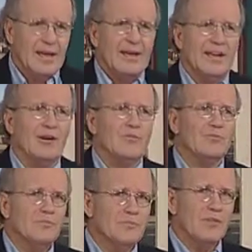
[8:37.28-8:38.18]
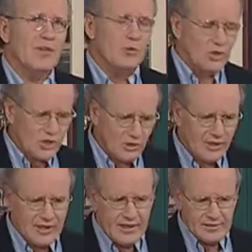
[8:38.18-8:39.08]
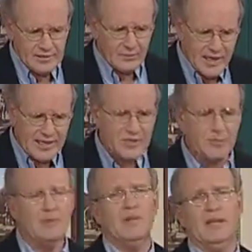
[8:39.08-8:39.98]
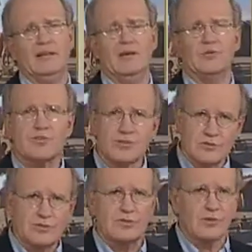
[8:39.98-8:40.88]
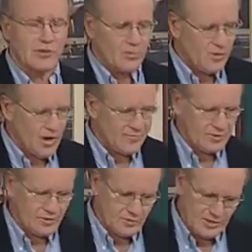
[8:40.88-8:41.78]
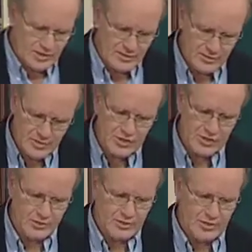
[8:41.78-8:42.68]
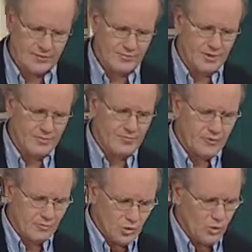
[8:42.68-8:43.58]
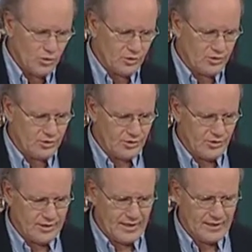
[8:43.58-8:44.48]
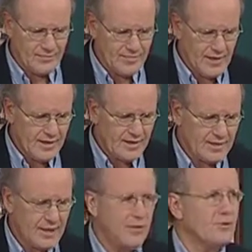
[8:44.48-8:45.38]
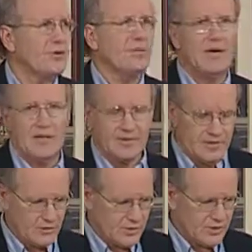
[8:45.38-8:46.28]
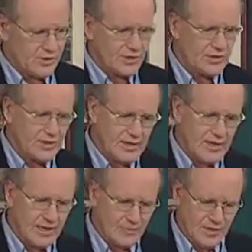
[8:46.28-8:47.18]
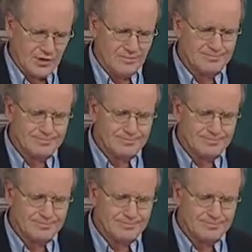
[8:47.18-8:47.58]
Now, there was surely money to be made. There was surely profit to be generated from New World sugar and the other commodities which I mentioned.